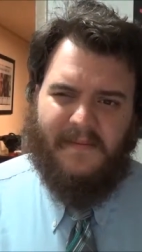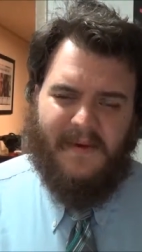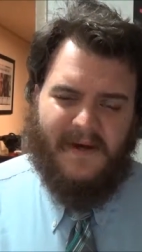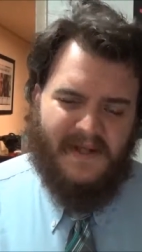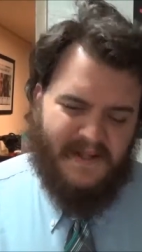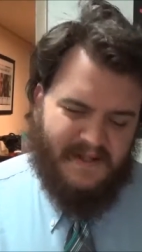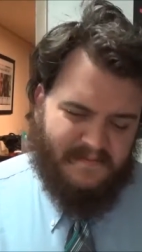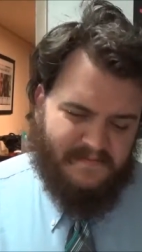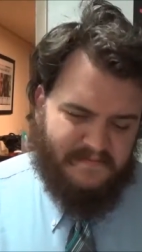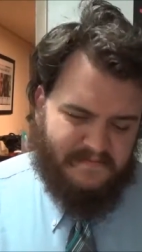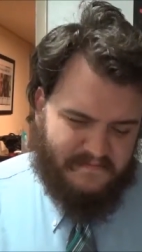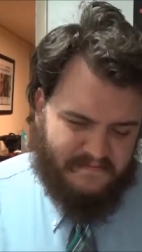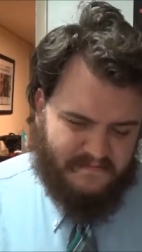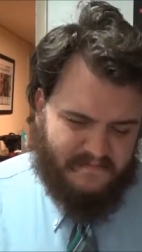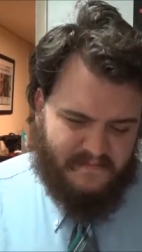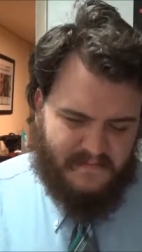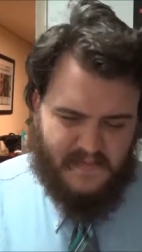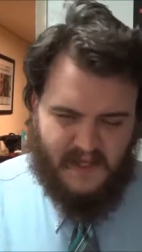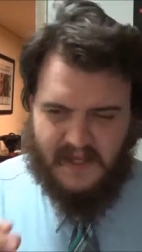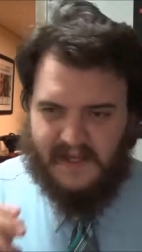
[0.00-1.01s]
But
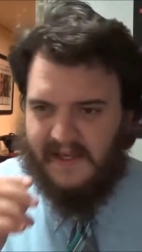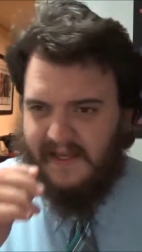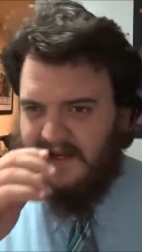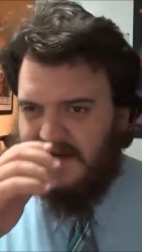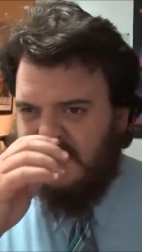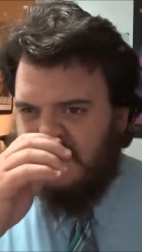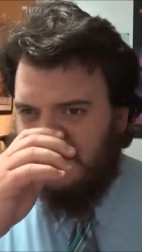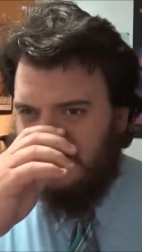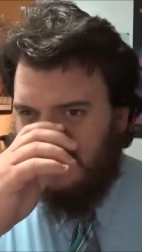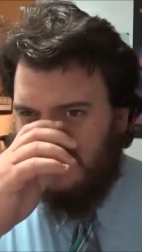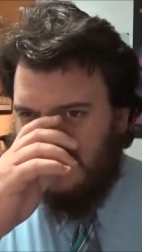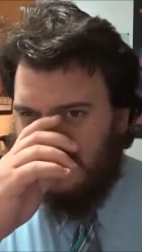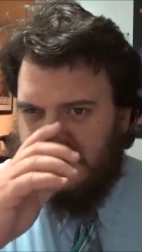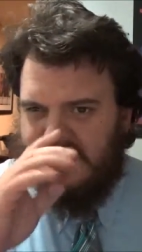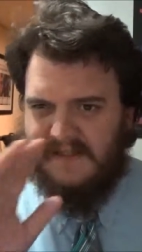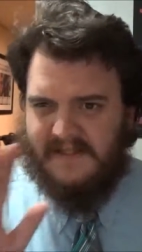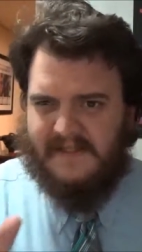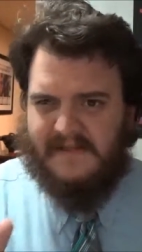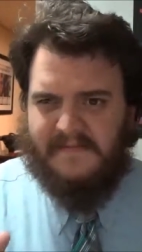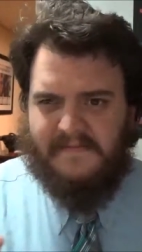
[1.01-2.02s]
again,
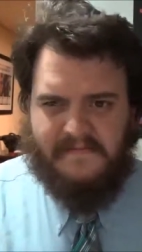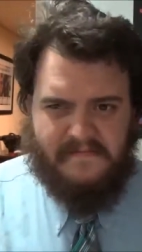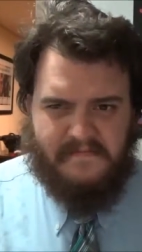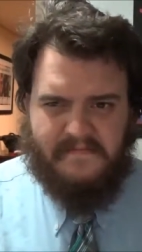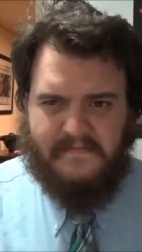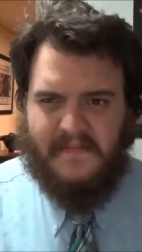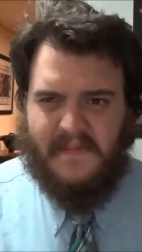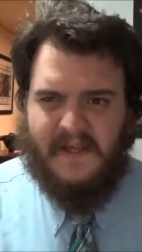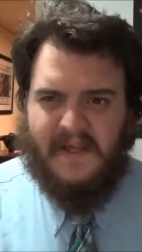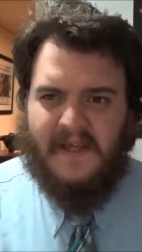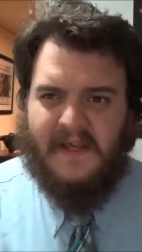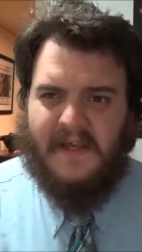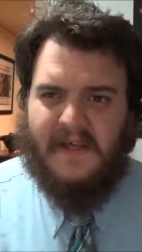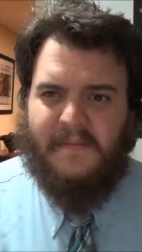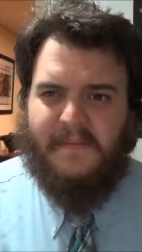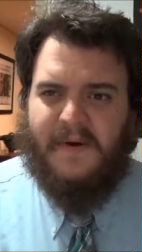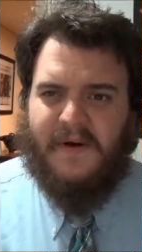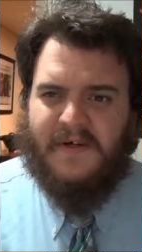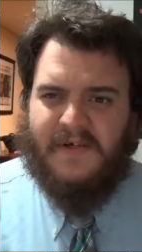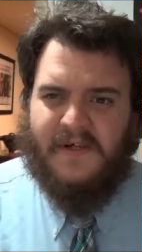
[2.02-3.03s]
it's
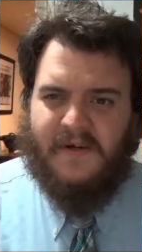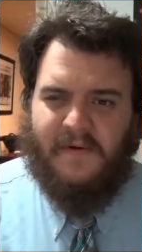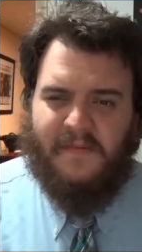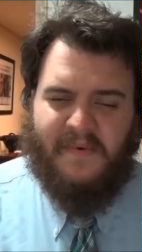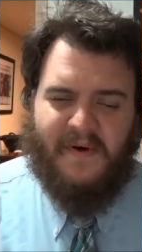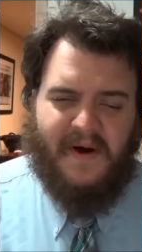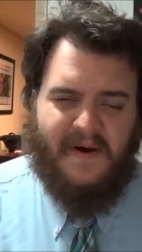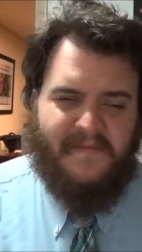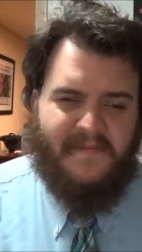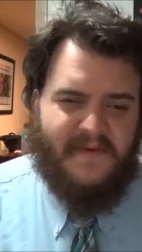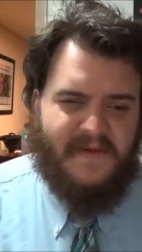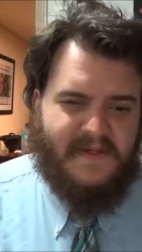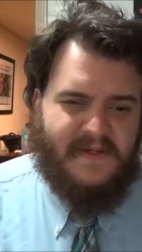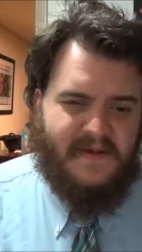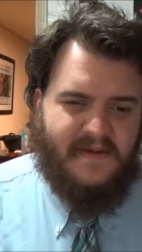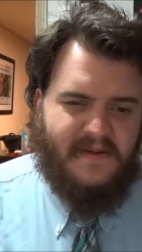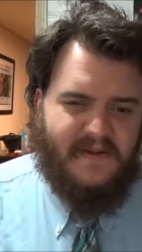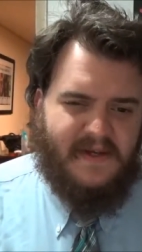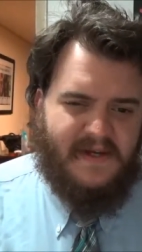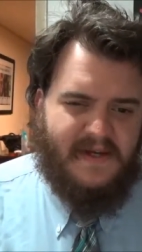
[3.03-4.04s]
personal preference
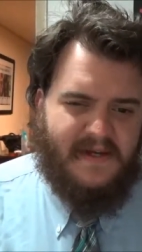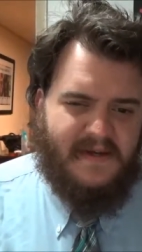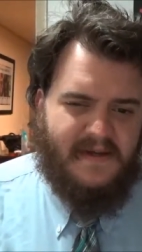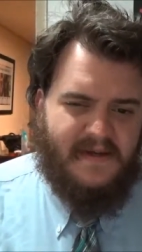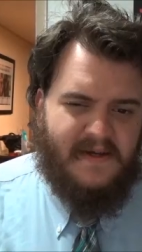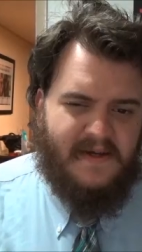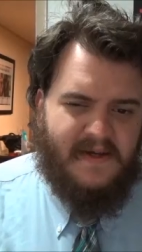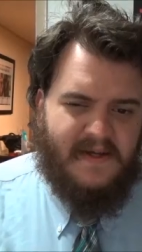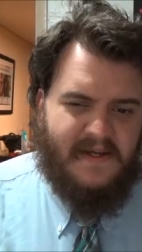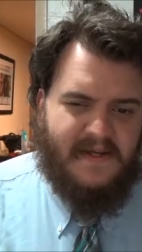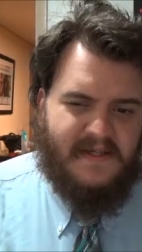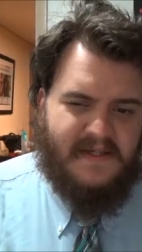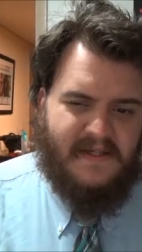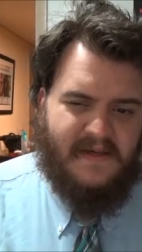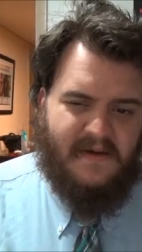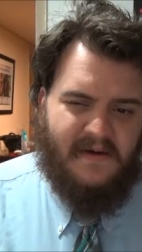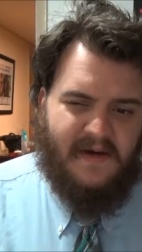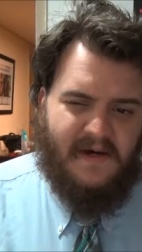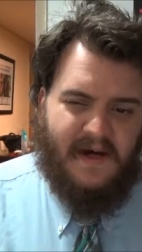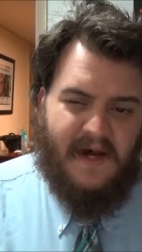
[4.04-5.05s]
on that. So
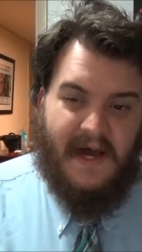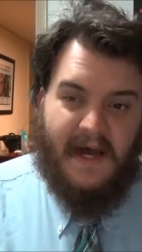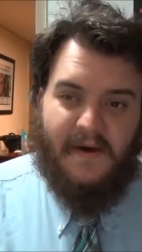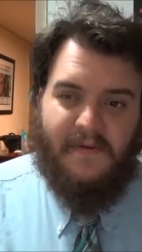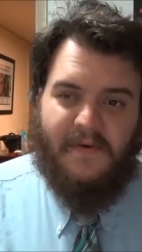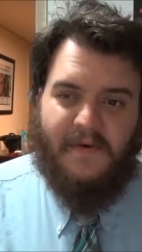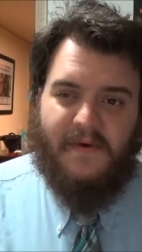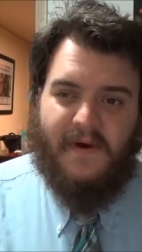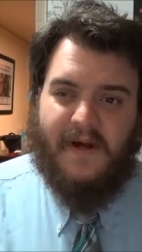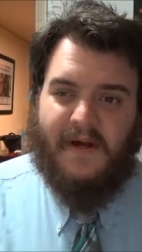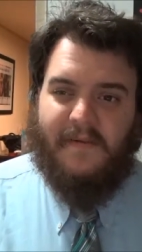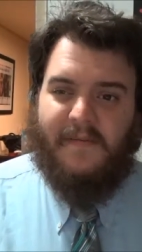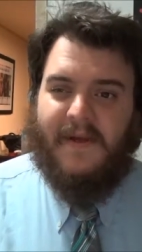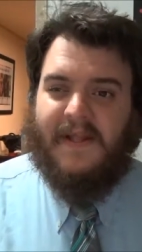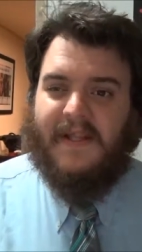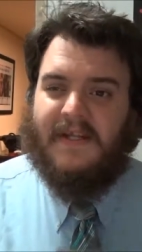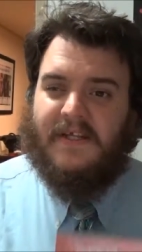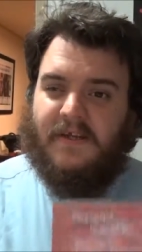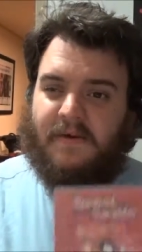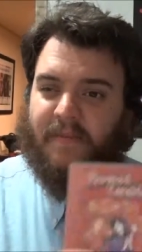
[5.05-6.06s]
I would
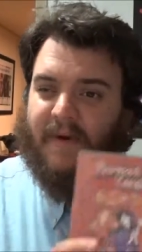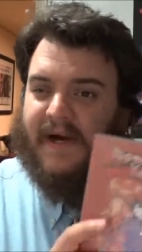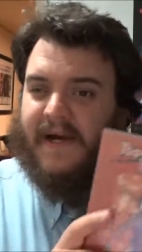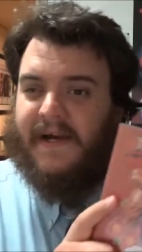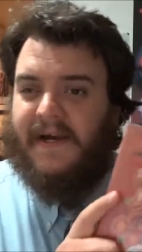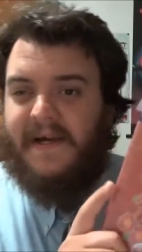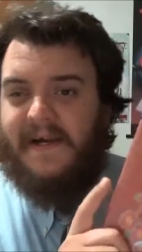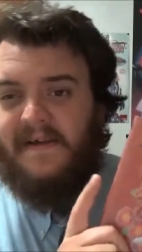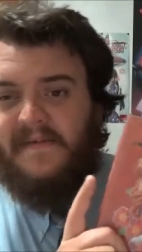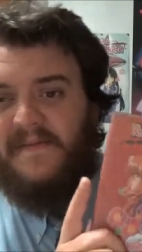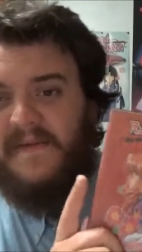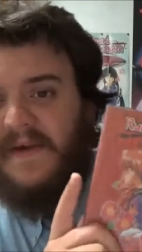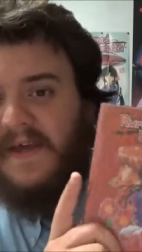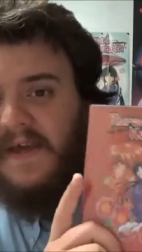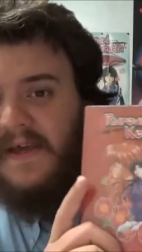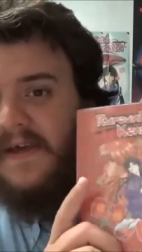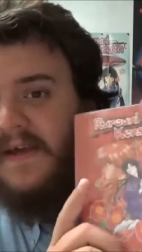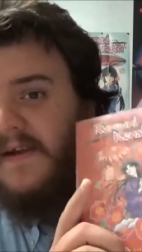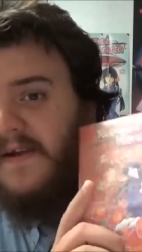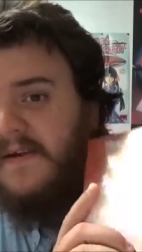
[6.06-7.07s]
recommend that you buy it if you
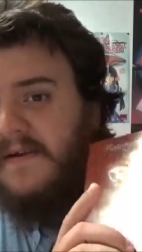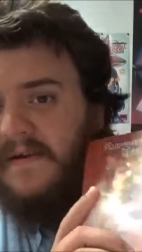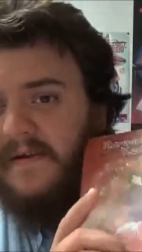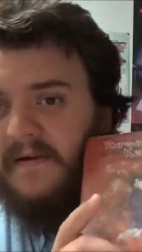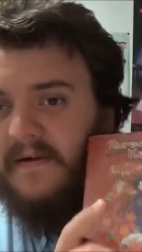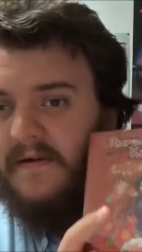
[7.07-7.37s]
can.